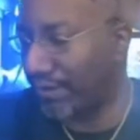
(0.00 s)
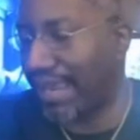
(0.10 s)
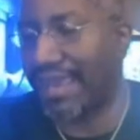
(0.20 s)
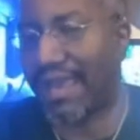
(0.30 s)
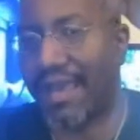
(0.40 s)

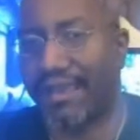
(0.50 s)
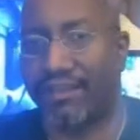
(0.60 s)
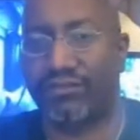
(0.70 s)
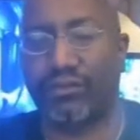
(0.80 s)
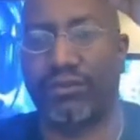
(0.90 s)
AI
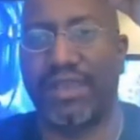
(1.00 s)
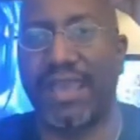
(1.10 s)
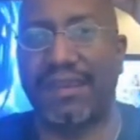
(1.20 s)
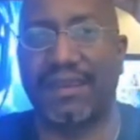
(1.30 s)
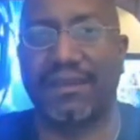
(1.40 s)
is
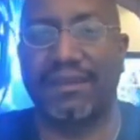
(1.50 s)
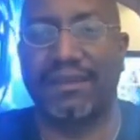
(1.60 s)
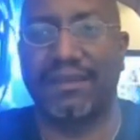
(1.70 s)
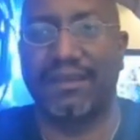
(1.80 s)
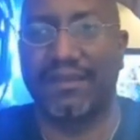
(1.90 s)
created.
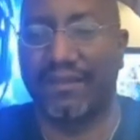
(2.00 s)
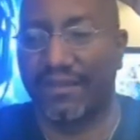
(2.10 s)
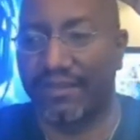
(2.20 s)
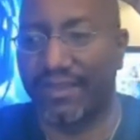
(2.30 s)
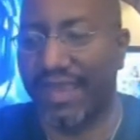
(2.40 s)

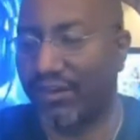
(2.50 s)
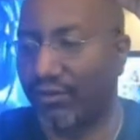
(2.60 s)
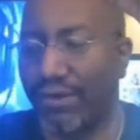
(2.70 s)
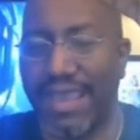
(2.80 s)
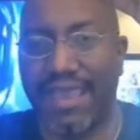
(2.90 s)
That
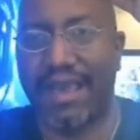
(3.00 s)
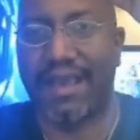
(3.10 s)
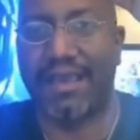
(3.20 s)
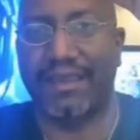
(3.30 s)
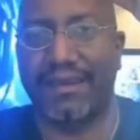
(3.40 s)
new
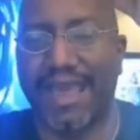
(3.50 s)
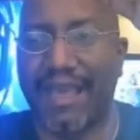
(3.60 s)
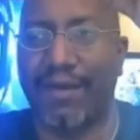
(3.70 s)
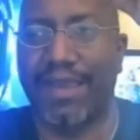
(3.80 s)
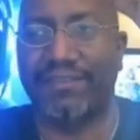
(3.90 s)
AI
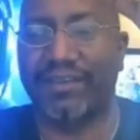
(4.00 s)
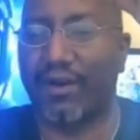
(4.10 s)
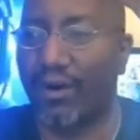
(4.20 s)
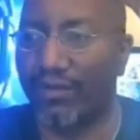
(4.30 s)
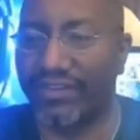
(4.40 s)
now has all the